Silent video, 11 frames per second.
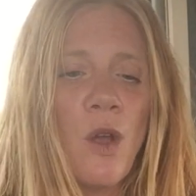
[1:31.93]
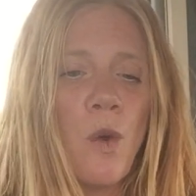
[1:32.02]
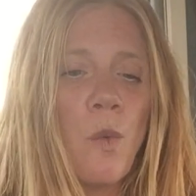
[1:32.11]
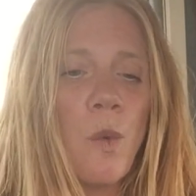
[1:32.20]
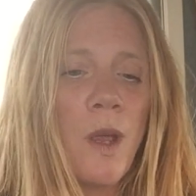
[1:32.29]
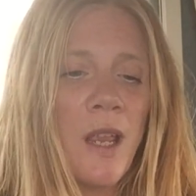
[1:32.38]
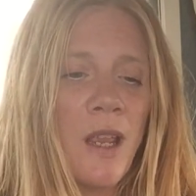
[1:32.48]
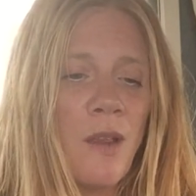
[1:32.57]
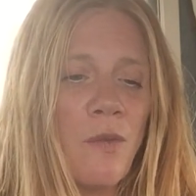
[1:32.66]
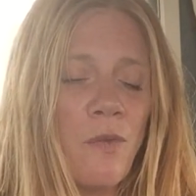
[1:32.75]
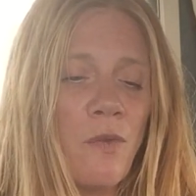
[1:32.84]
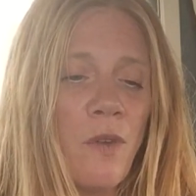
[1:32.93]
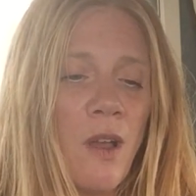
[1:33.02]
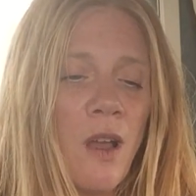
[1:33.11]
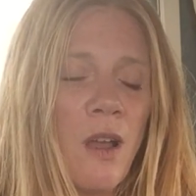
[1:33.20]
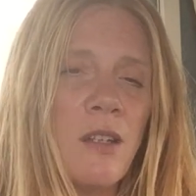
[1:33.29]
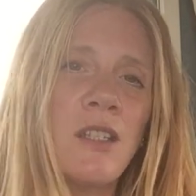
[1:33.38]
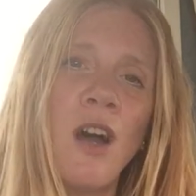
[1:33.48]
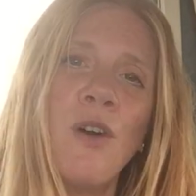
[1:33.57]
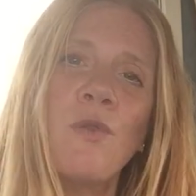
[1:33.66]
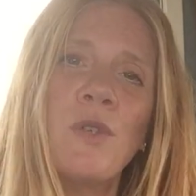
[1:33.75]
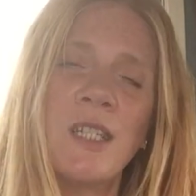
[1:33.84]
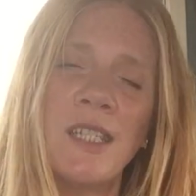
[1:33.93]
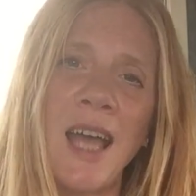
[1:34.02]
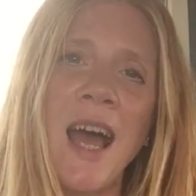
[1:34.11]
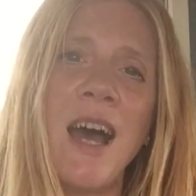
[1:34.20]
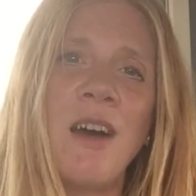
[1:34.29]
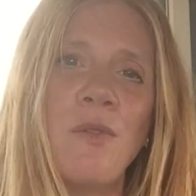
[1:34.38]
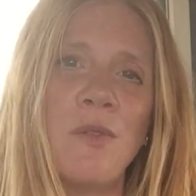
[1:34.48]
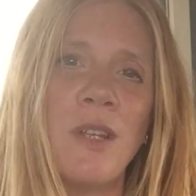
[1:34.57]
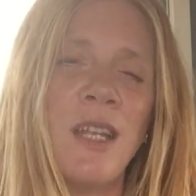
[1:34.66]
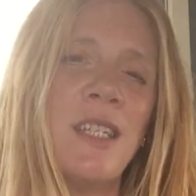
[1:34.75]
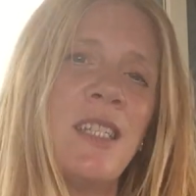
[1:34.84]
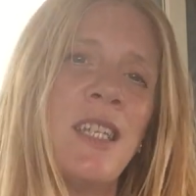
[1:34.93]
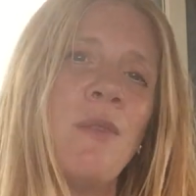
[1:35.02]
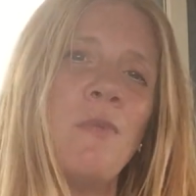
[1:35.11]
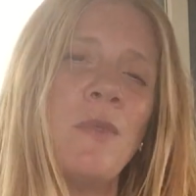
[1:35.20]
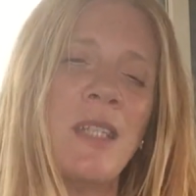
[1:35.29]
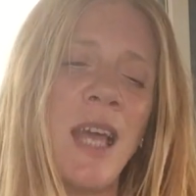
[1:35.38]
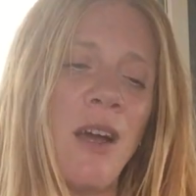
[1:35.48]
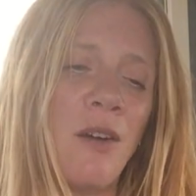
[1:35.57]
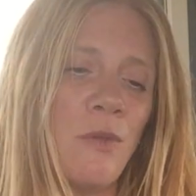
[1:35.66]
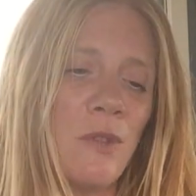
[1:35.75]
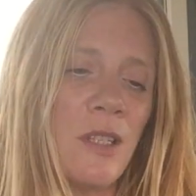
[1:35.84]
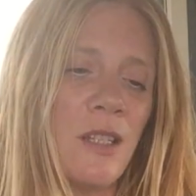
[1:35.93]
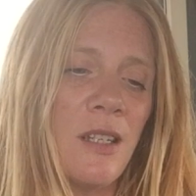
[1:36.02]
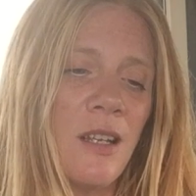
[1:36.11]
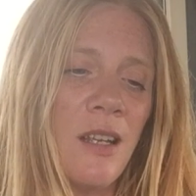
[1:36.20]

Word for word: we've dulled down and dimmed out